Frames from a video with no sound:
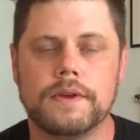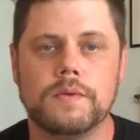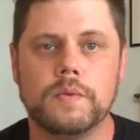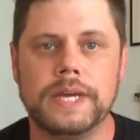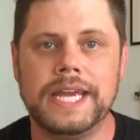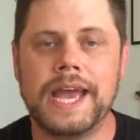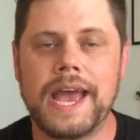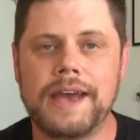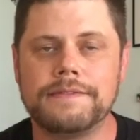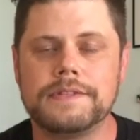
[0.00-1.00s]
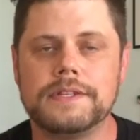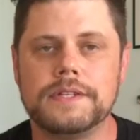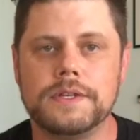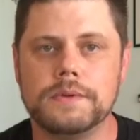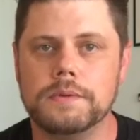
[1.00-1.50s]
We have to
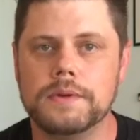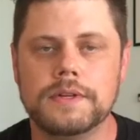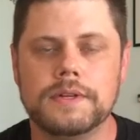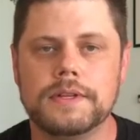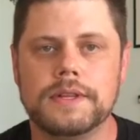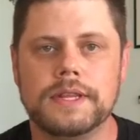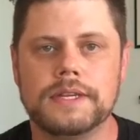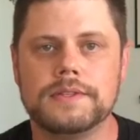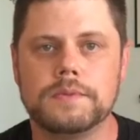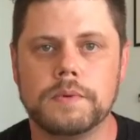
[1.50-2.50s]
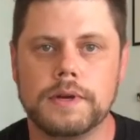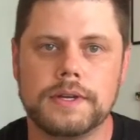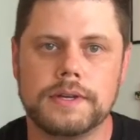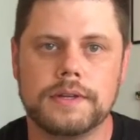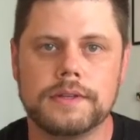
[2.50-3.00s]
do this
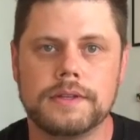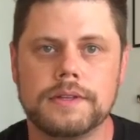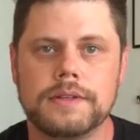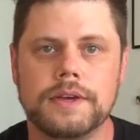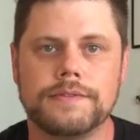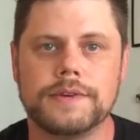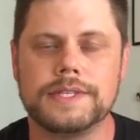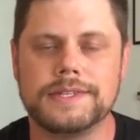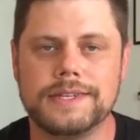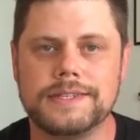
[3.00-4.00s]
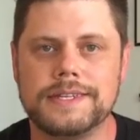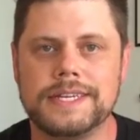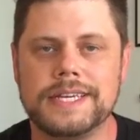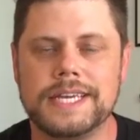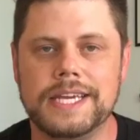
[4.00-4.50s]
work of
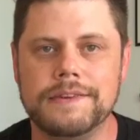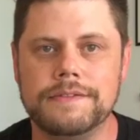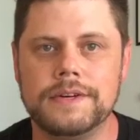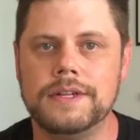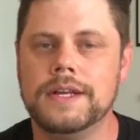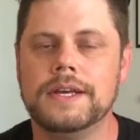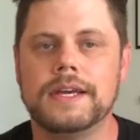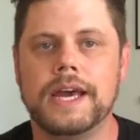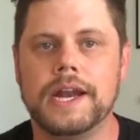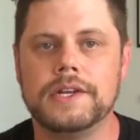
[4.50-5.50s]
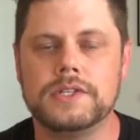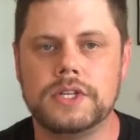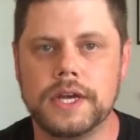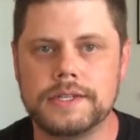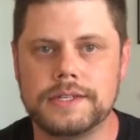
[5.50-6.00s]
resisting evil and
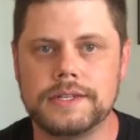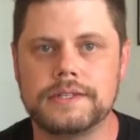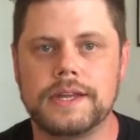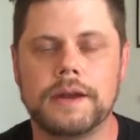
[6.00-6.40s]
injustice and